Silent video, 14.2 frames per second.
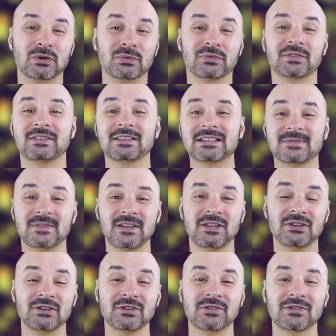This
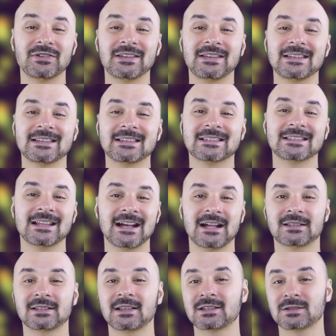video is not